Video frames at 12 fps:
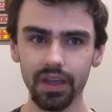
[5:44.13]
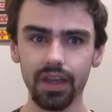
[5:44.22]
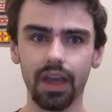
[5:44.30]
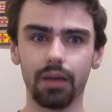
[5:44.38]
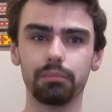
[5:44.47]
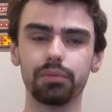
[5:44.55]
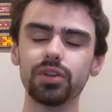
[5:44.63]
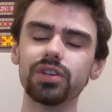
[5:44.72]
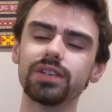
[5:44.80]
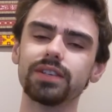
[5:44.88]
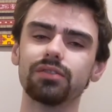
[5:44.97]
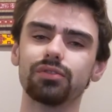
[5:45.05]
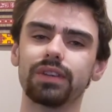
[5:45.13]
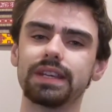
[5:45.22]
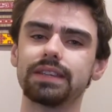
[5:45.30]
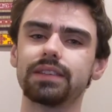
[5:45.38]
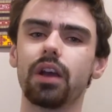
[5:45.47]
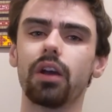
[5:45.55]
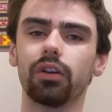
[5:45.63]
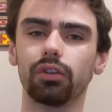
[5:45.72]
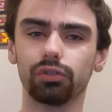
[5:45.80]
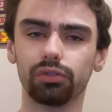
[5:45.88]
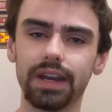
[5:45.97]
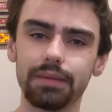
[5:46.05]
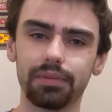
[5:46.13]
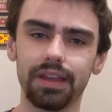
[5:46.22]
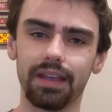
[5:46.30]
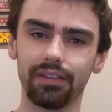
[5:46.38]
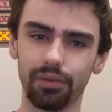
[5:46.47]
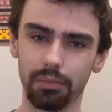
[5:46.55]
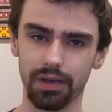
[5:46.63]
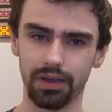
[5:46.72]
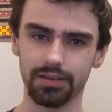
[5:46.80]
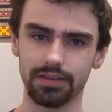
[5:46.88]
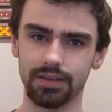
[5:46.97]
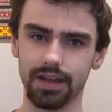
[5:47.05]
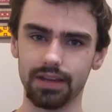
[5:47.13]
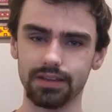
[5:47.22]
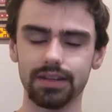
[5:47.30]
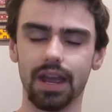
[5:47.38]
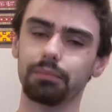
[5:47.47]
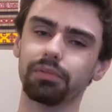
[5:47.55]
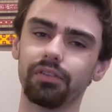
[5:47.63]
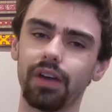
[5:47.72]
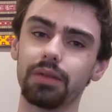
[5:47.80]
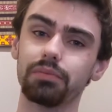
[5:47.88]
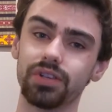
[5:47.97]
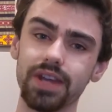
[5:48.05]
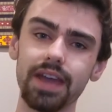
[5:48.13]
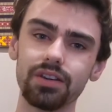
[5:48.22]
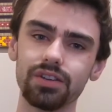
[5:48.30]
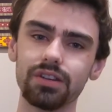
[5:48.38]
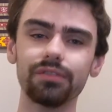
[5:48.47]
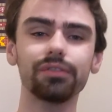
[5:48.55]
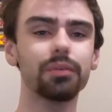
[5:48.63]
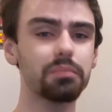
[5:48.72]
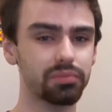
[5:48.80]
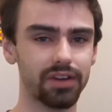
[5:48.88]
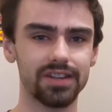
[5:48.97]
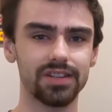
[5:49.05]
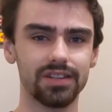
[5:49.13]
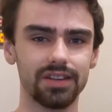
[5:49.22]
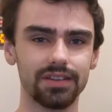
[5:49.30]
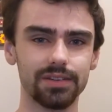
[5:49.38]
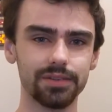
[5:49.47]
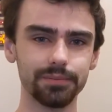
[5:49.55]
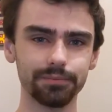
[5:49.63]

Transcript: And bushes and trees are a great place for birds to nest and provide protection from predators.